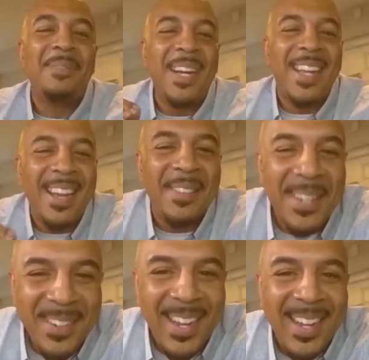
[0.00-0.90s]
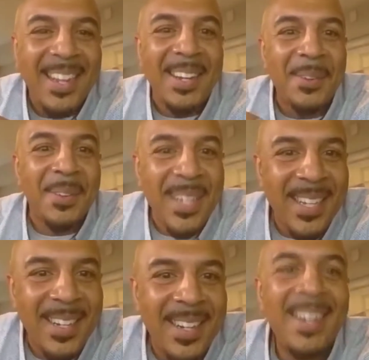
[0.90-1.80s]
about to have internet in
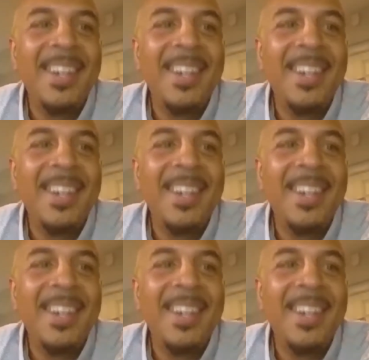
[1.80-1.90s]
Korea?